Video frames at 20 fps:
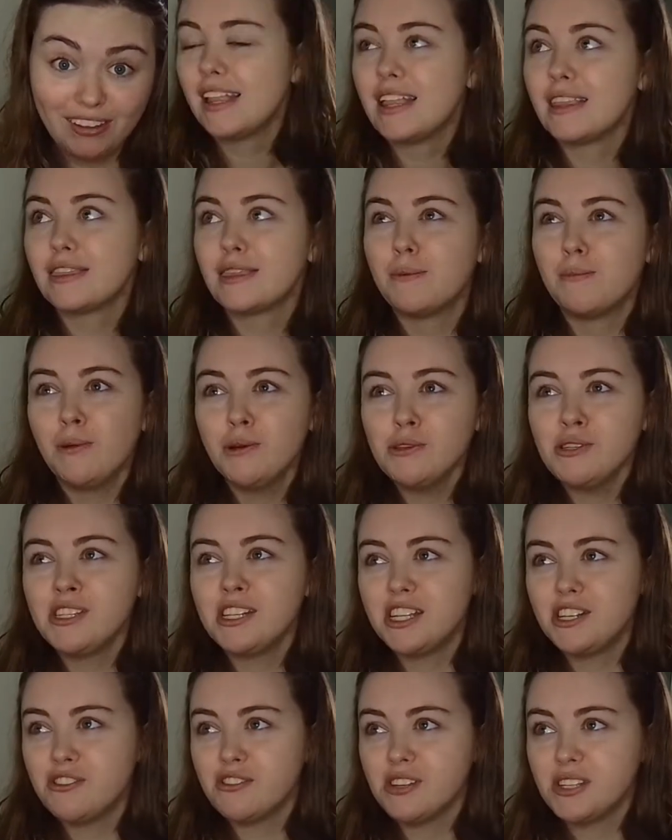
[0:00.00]
The most
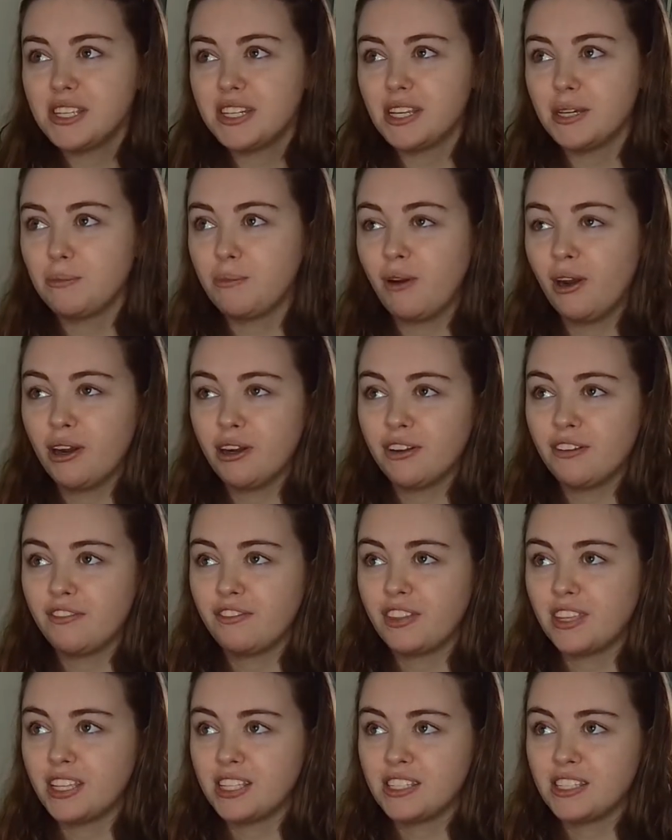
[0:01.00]
interesting part of
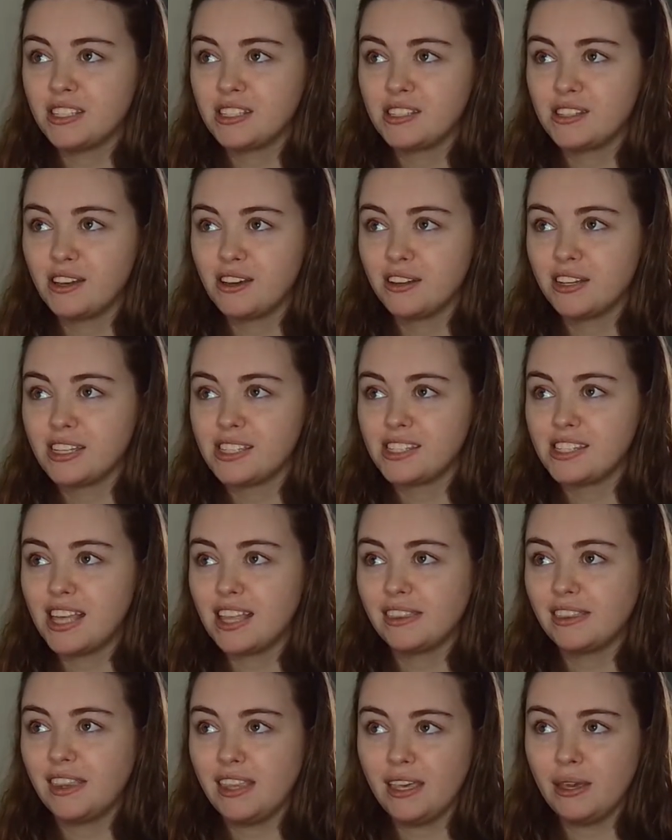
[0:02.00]
this song is that
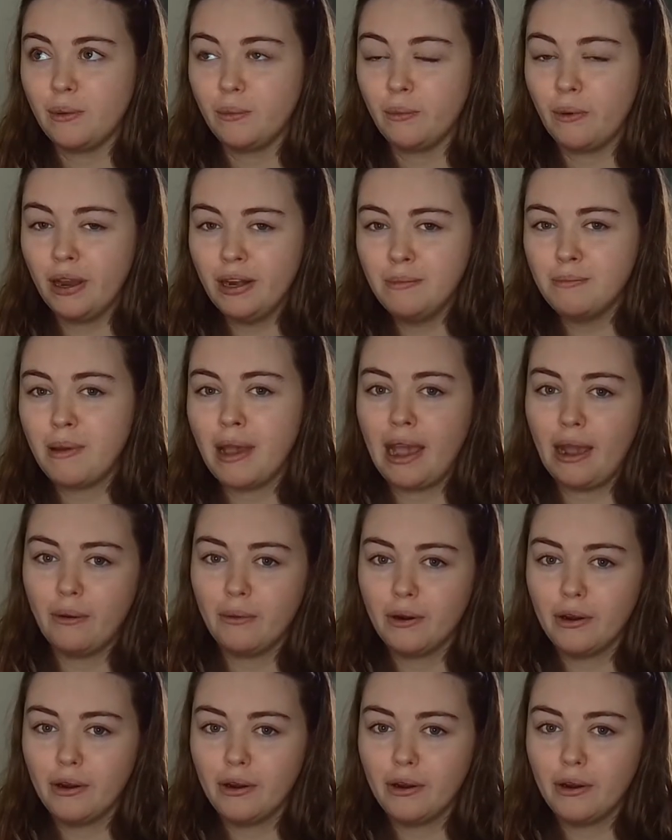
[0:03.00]
the one power